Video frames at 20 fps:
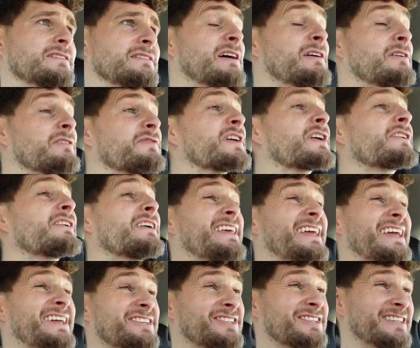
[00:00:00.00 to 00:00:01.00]
Now, if there are
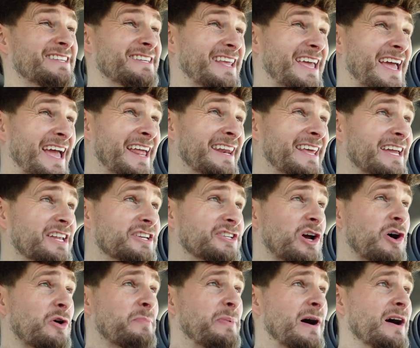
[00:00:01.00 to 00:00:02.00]
any
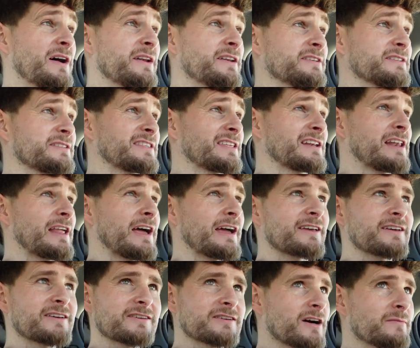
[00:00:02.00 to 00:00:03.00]
NHL partners that are
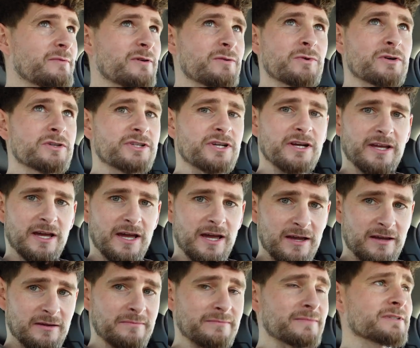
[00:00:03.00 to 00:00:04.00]
like, come and watch a
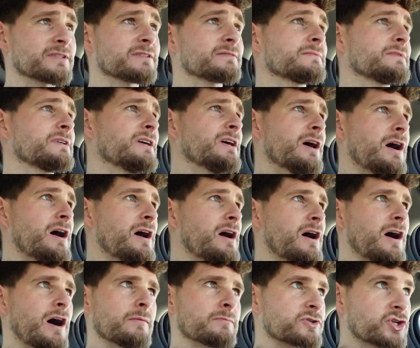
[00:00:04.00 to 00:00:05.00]
game,
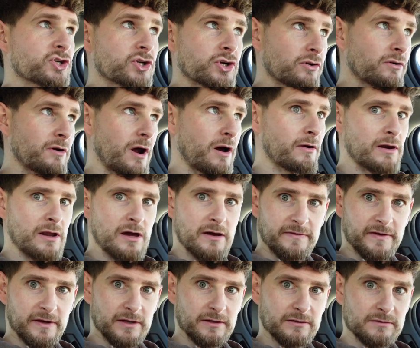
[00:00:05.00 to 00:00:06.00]
I'm sure I'll
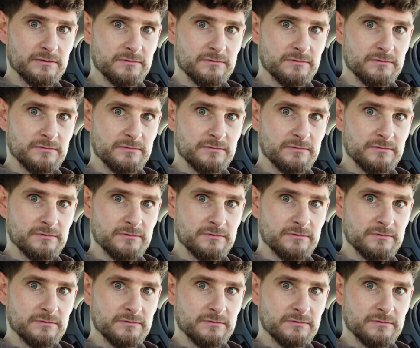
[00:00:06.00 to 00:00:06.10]
love it.